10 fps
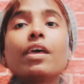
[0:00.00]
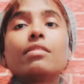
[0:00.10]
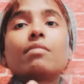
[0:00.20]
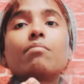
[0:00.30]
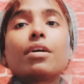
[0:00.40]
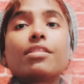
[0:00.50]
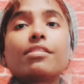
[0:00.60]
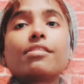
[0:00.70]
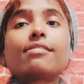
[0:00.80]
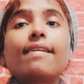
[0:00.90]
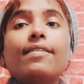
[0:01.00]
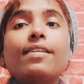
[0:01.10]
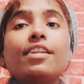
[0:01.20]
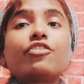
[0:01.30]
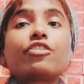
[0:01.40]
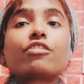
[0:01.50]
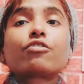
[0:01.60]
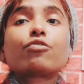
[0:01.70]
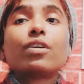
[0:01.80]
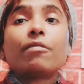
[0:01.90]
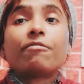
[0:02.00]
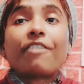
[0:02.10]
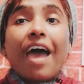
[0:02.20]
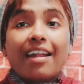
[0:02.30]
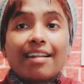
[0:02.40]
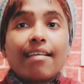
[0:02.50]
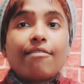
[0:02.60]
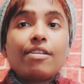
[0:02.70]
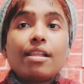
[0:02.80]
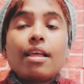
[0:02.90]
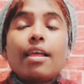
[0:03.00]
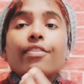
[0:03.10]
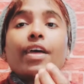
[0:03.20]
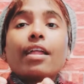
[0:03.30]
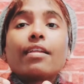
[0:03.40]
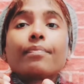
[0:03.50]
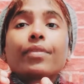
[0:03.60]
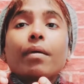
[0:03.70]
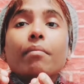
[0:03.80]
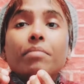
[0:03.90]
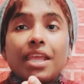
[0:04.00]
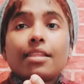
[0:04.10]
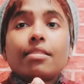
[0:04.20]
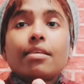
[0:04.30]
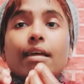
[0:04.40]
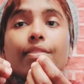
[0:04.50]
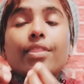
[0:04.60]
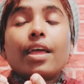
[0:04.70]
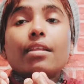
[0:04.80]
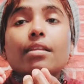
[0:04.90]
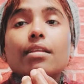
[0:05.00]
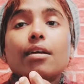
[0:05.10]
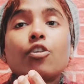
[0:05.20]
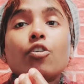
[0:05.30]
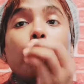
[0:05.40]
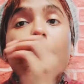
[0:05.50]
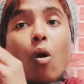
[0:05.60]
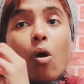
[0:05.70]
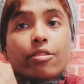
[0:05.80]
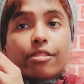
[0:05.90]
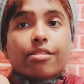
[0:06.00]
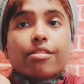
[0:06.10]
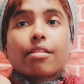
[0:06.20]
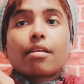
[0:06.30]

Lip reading: then muscles level reaches to the fat level, then mate, then your bones